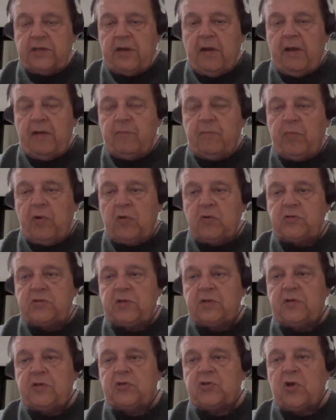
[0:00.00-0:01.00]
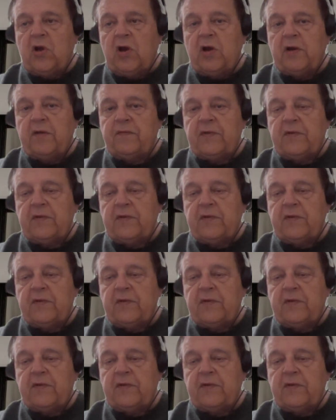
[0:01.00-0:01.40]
Now, I posted the chart of the